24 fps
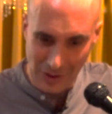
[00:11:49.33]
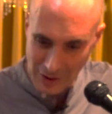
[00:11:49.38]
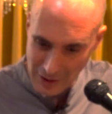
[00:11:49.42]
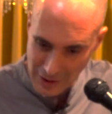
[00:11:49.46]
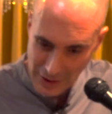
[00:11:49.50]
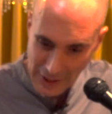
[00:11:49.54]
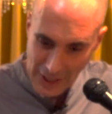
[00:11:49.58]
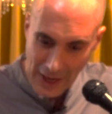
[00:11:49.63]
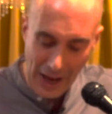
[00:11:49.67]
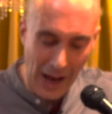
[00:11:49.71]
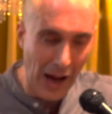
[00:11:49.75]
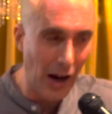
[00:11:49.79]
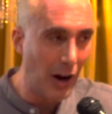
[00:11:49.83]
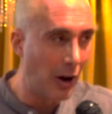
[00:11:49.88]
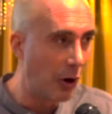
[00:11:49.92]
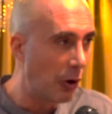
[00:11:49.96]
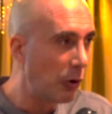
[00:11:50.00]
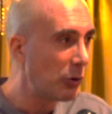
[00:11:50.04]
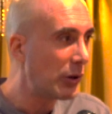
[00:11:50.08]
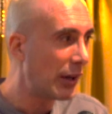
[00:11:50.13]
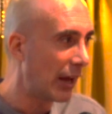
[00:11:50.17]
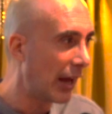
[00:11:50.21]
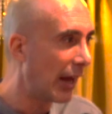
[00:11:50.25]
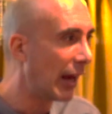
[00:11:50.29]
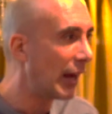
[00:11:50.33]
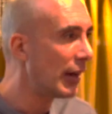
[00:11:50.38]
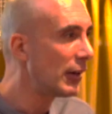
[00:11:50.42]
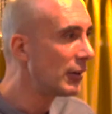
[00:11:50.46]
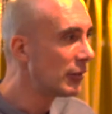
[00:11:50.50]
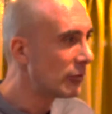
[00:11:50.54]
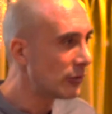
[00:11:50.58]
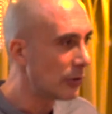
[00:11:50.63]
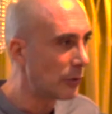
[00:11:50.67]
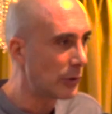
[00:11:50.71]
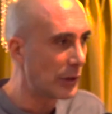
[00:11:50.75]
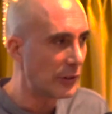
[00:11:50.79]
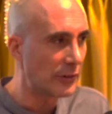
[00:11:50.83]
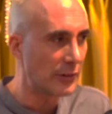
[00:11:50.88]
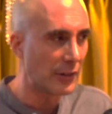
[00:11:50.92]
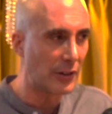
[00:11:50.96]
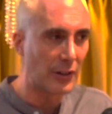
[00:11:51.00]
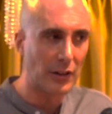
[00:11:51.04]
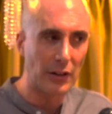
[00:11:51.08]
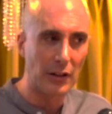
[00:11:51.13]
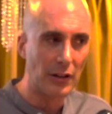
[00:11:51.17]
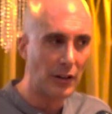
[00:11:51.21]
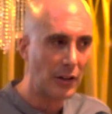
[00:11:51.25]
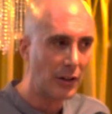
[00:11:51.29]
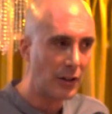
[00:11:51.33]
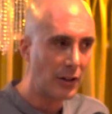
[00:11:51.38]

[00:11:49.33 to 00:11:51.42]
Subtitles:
yeah, okay, so he's a